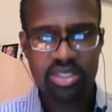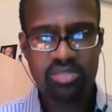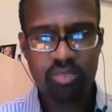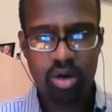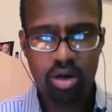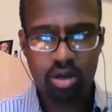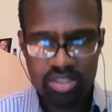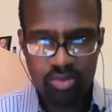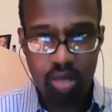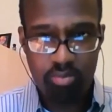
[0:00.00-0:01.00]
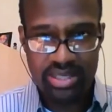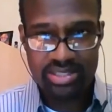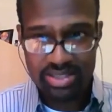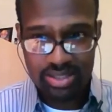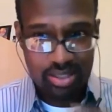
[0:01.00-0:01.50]
in small
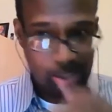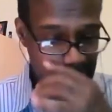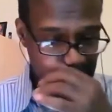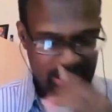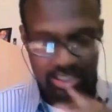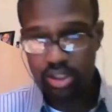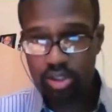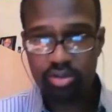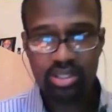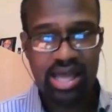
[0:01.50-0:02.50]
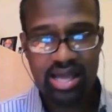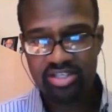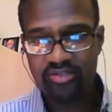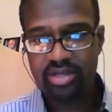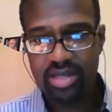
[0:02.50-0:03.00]
bits. All right, and I do the lives
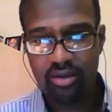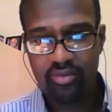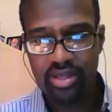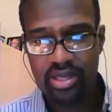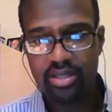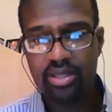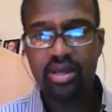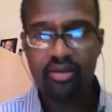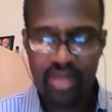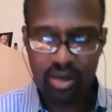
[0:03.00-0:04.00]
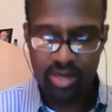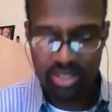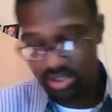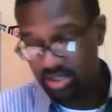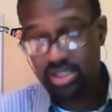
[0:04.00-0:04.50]
every now and then, and that way,
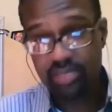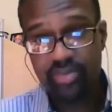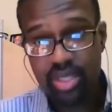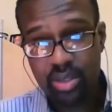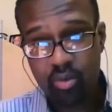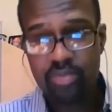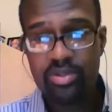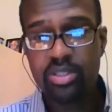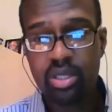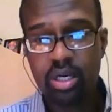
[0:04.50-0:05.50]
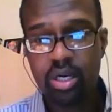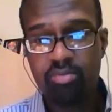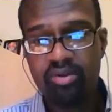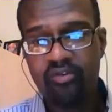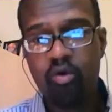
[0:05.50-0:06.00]
because see, we've been
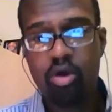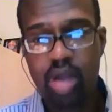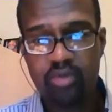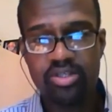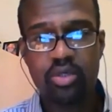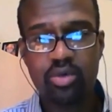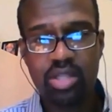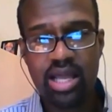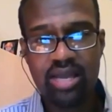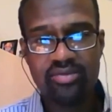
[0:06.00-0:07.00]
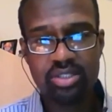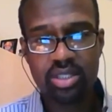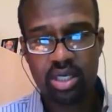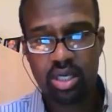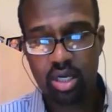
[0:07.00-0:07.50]
before I was doing lives
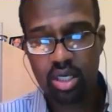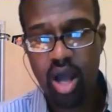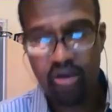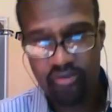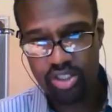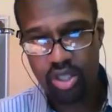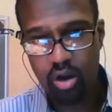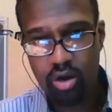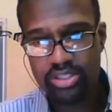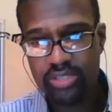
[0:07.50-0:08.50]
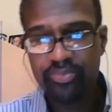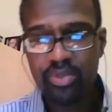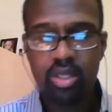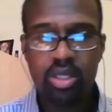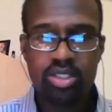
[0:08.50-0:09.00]
on conference calls.
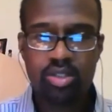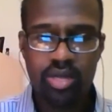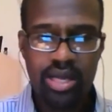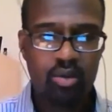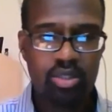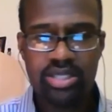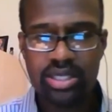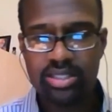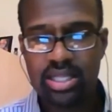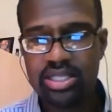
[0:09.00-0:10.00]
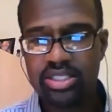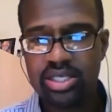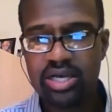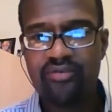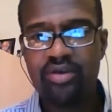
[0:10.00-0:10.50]
So now with technology,
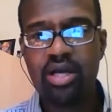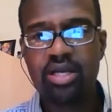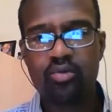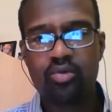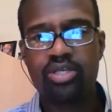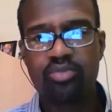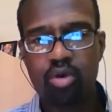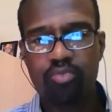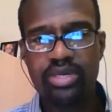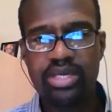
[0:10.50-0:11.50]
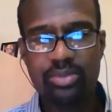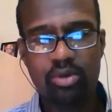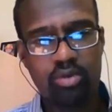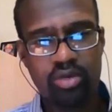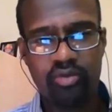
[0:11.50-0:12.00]
I feel I can reach more
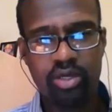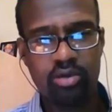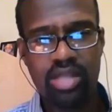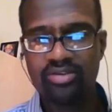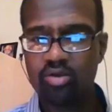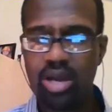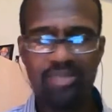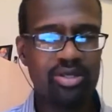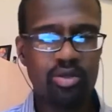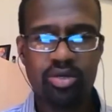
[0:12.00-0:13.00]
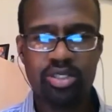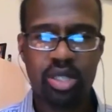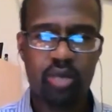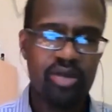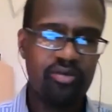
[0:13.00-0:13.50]
people if we go live. So I've been doing this
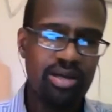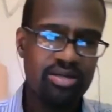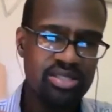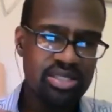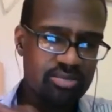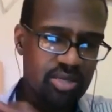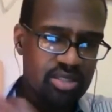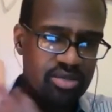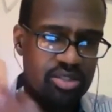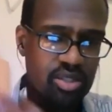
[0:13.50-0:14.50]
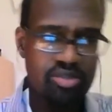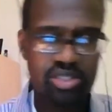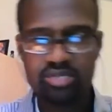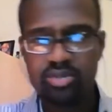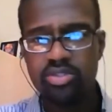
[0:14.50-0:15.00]
already for about 6 months or so,
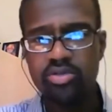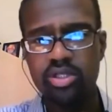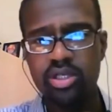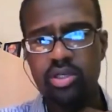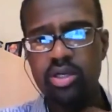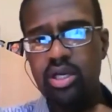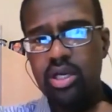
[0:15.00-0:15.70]
6 months to a year,